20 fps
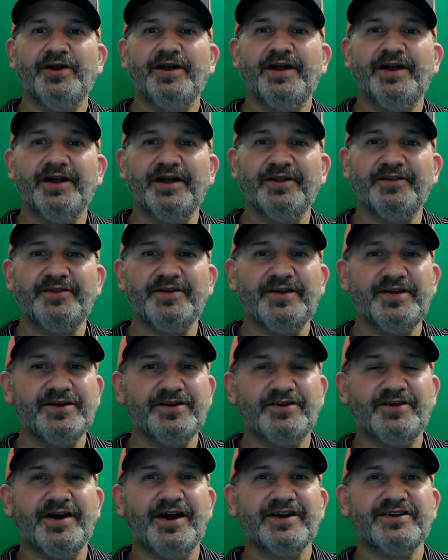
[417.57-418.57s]
Healthy
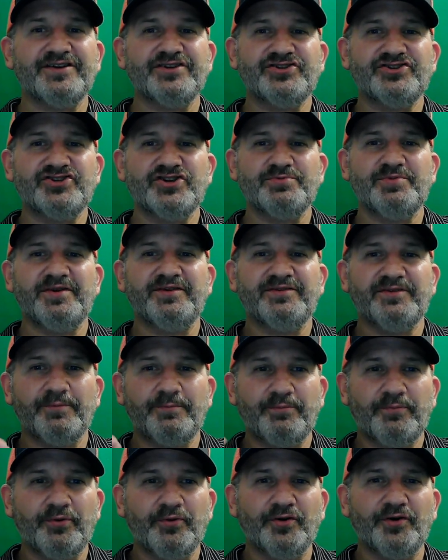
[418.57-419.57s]
interactions should be
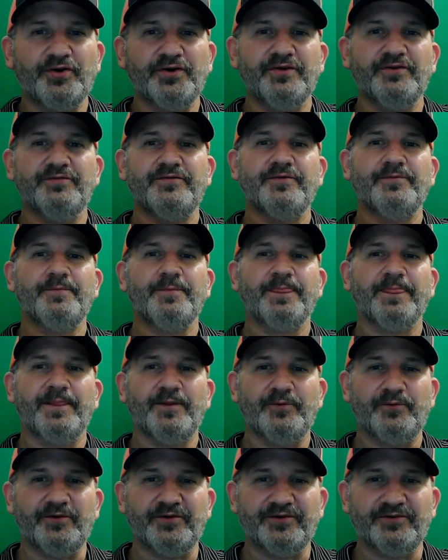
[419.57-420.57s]
supportive,
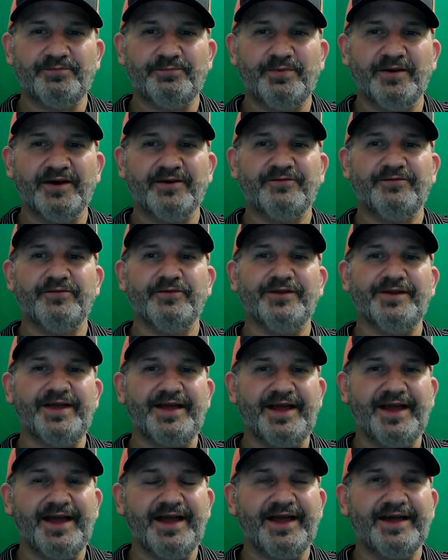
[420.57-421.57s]
respectful,
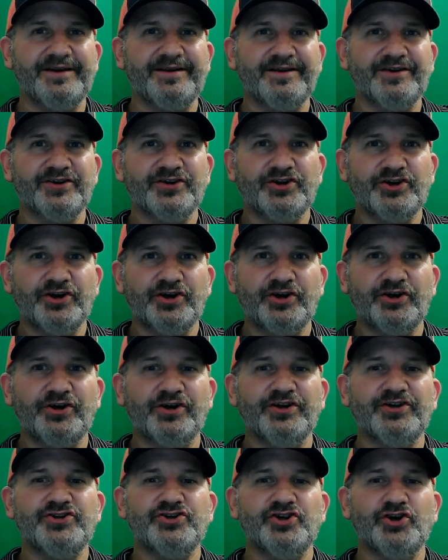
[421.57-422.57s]
and
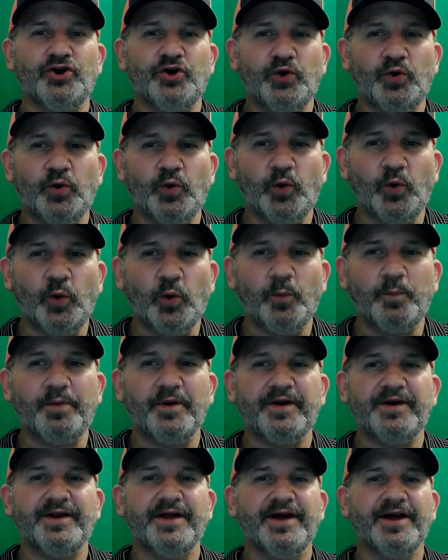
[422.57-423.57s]
encourage
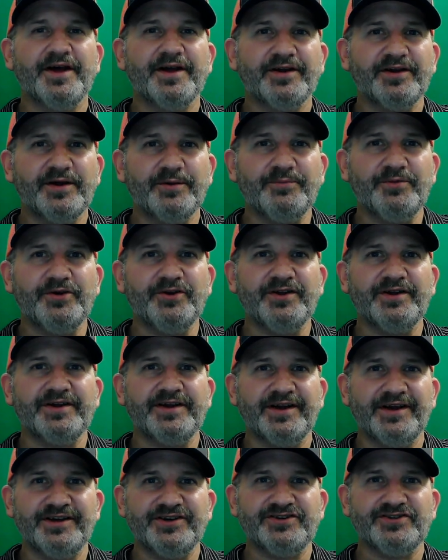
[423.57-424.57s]
open
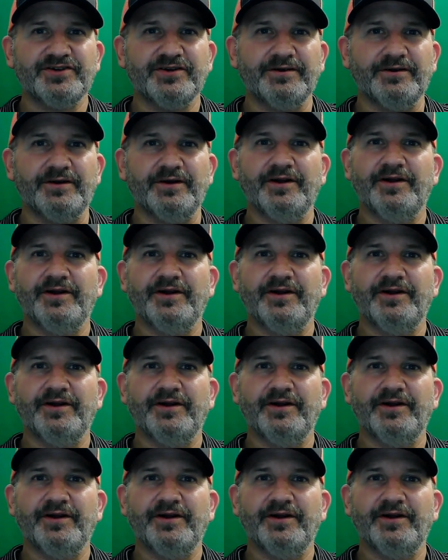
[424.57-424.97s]
communication.